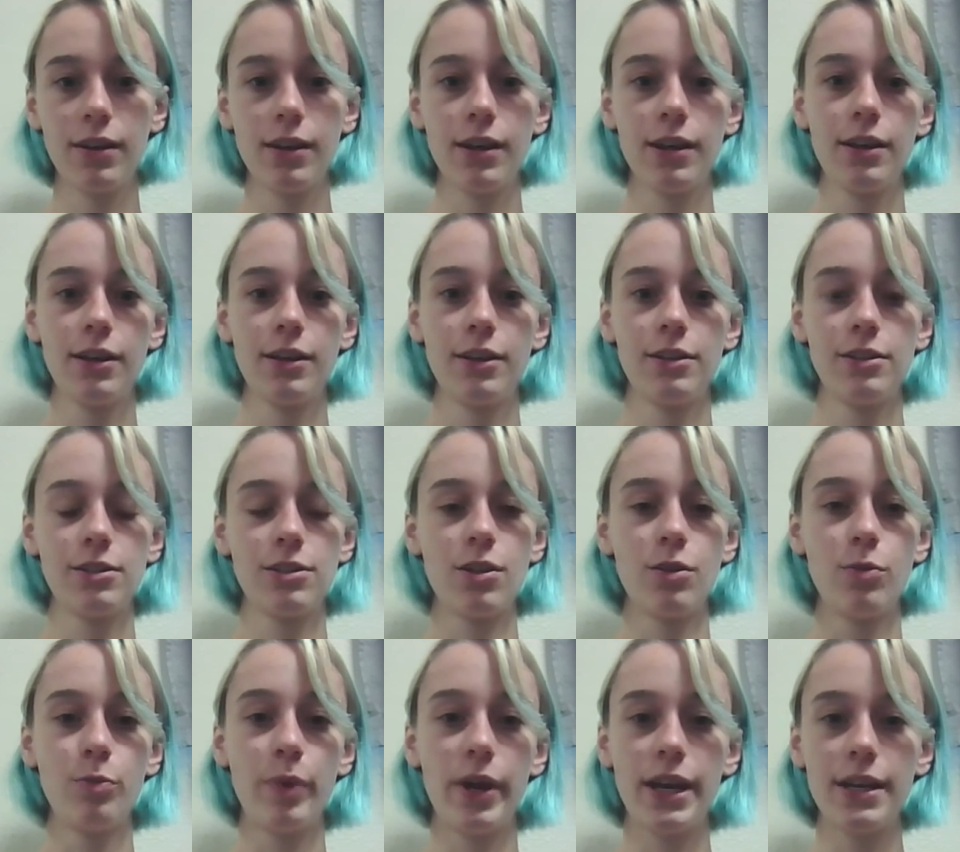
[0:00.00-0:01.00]
So the
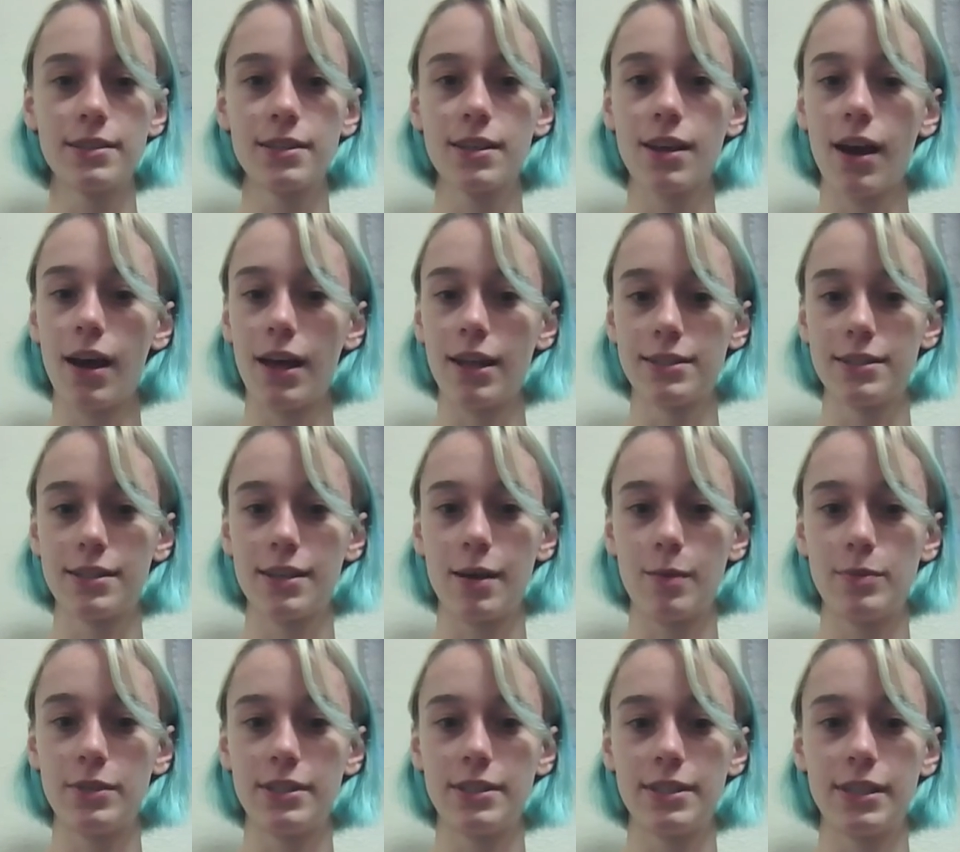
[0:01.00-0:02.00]
base concept is
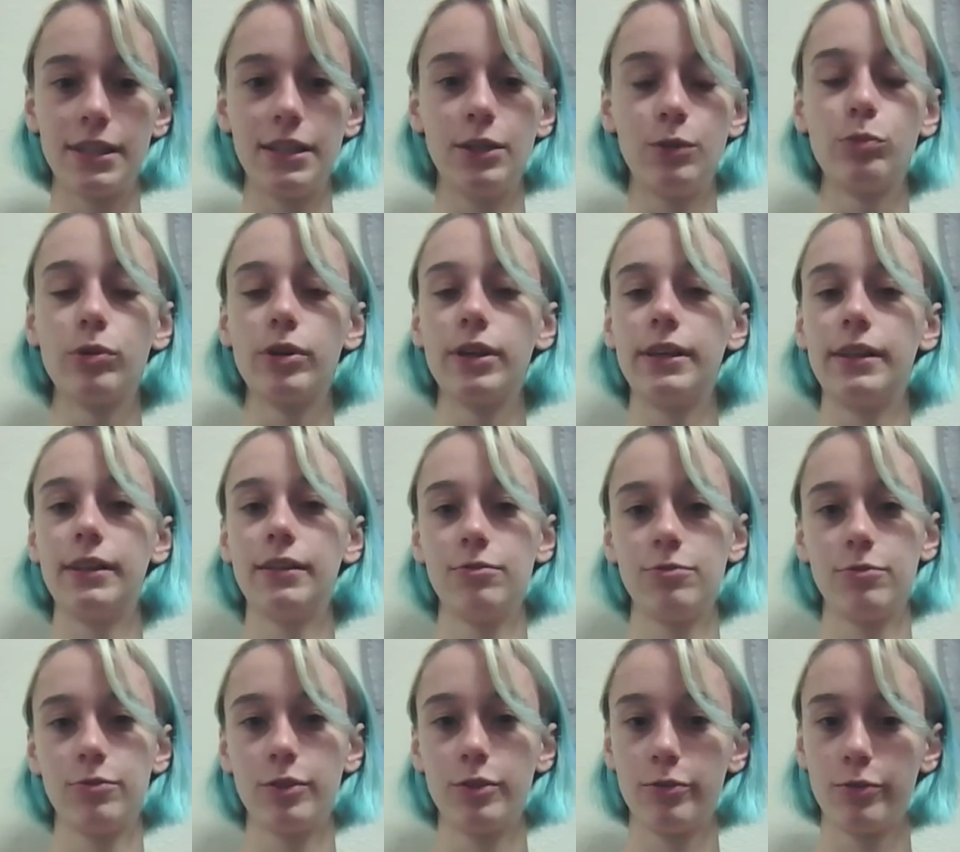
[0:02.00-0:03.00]
that you breathe in for
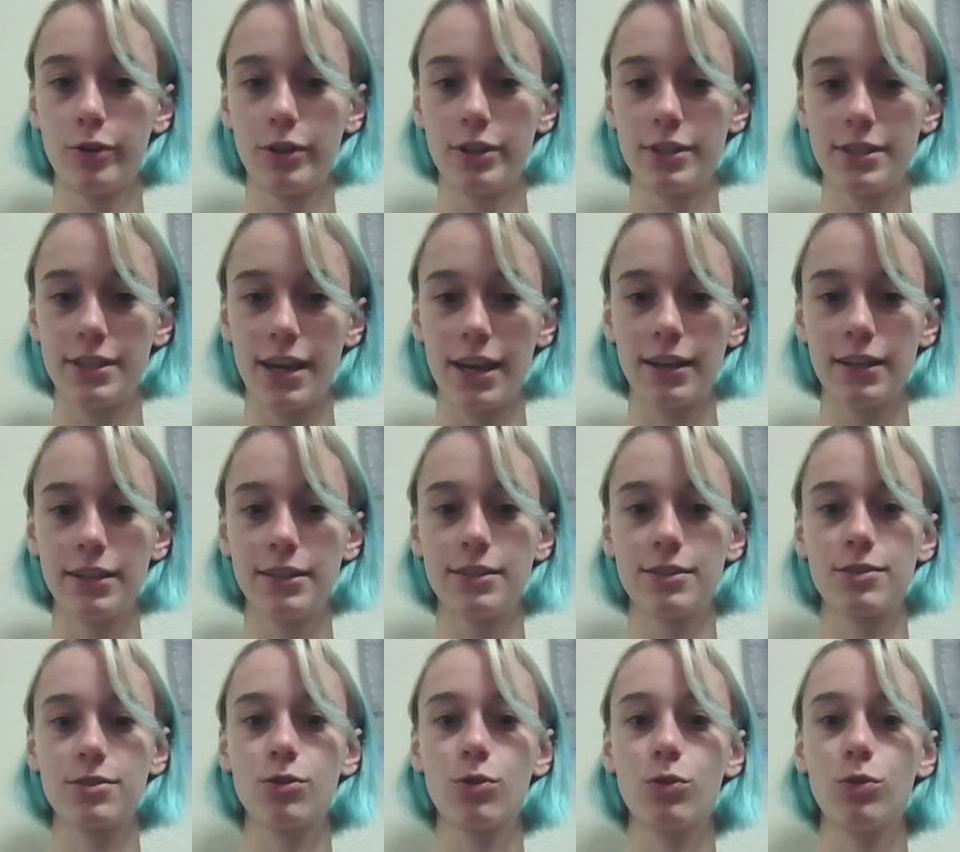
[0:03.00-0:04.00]
4 seconds,
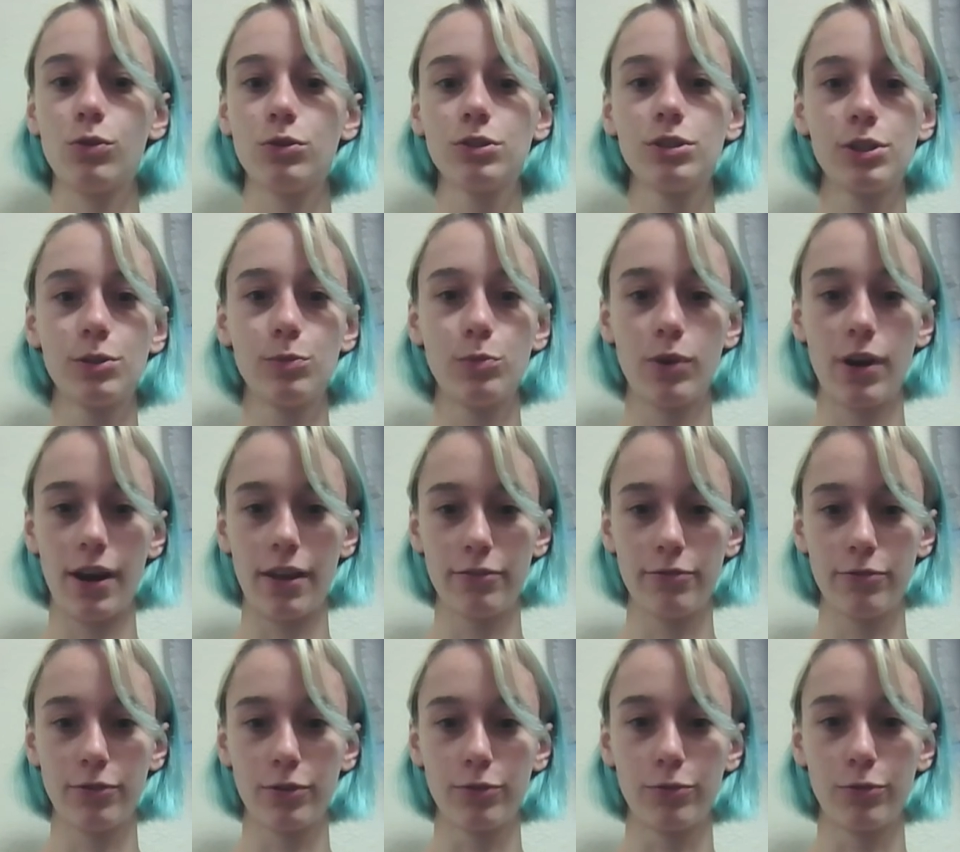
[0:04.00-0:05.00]
hold your breath for
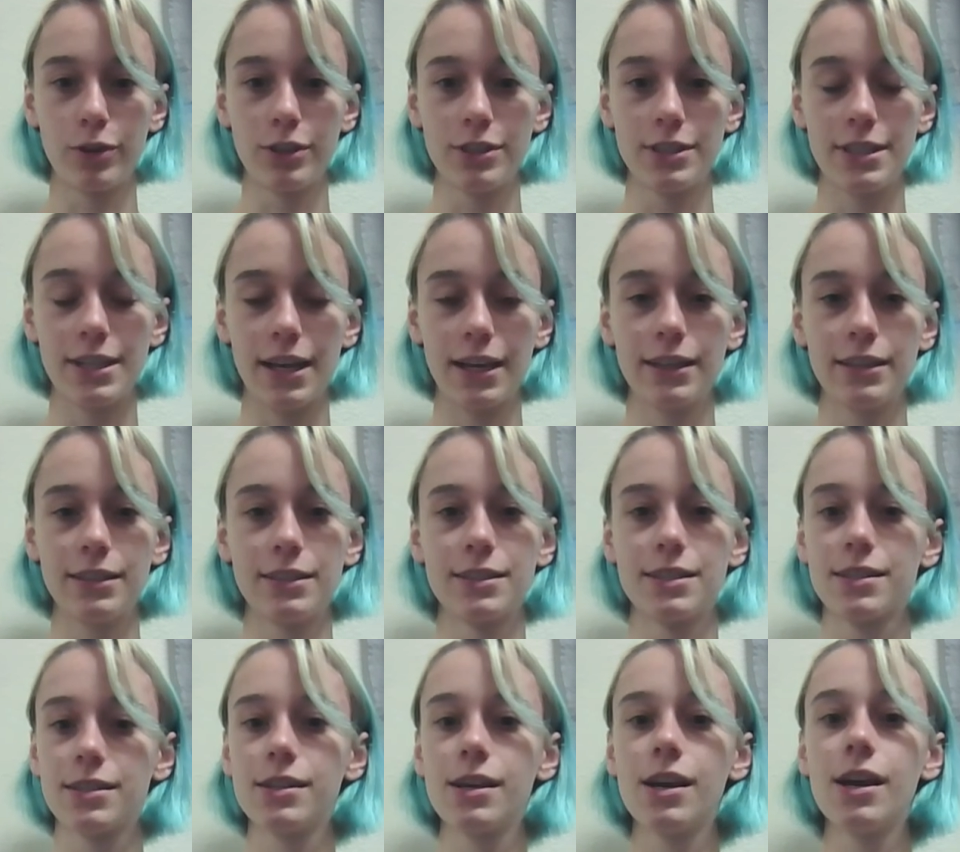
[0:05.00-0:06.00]
4 seconds,
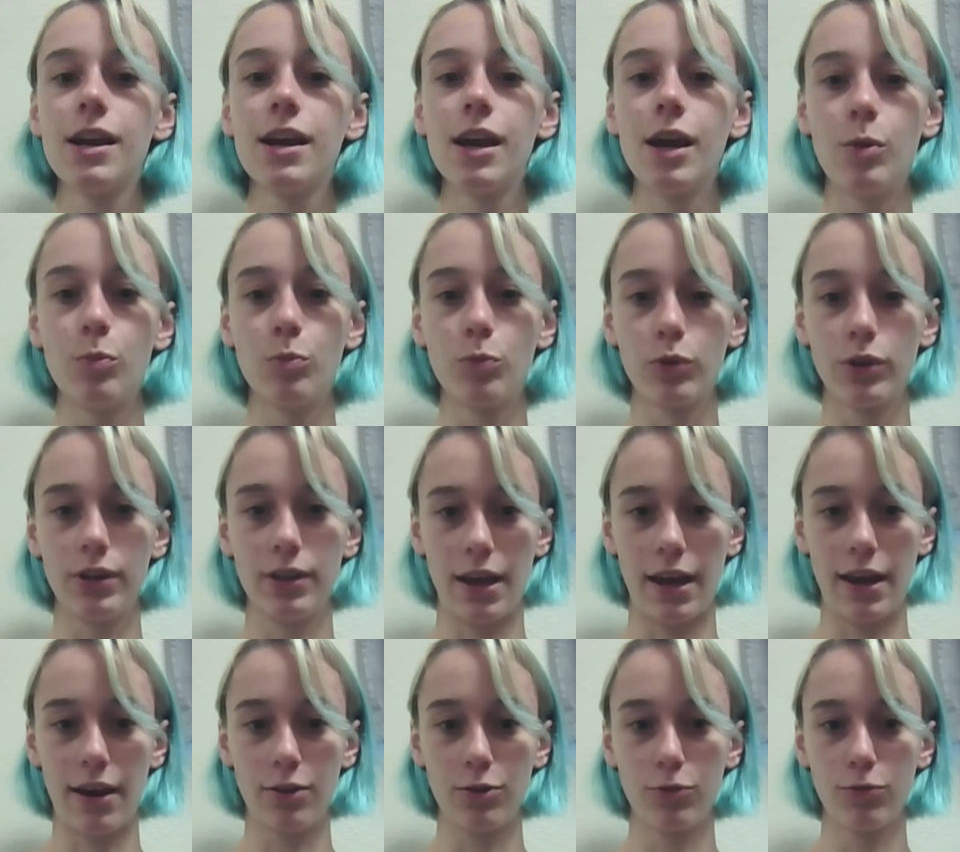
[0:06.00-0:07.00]
and breathe out
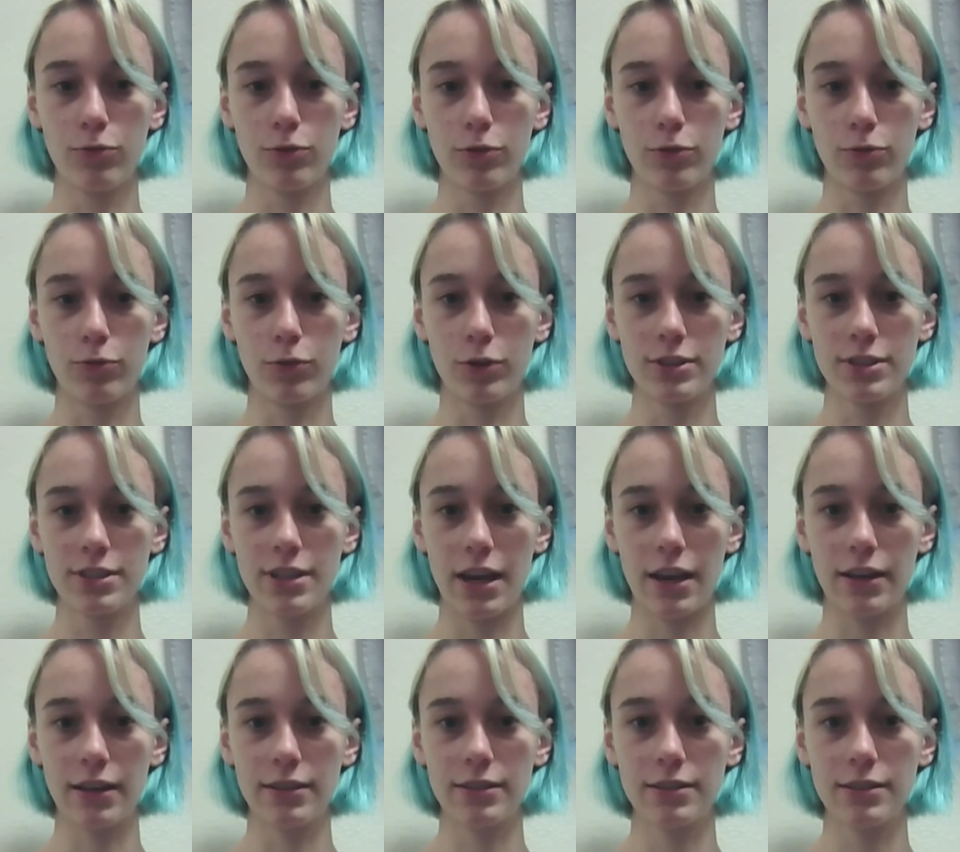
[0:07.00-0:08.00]
for 4
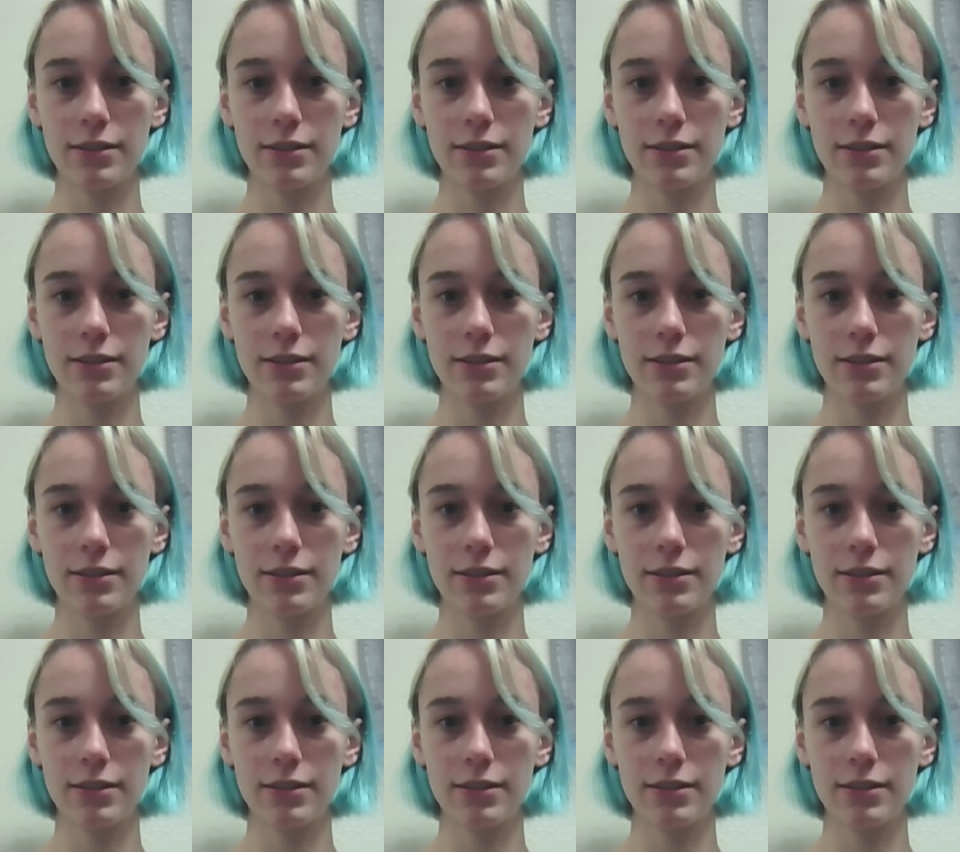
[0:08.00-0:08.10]
seconds.